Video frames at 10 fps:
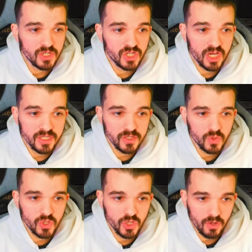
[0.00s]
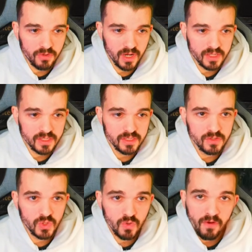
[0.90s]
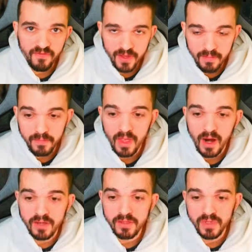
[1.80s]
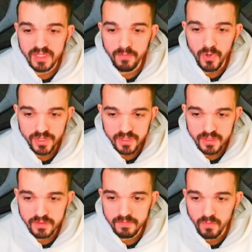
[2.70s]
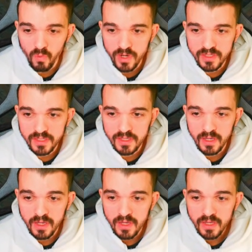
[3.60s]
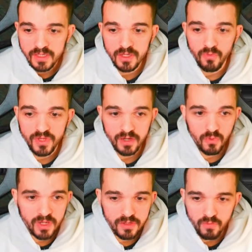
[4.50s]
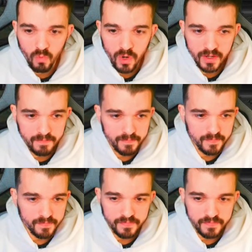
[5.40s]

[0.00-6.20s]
just to show you guys. Two of them are the most important ones. So the grid one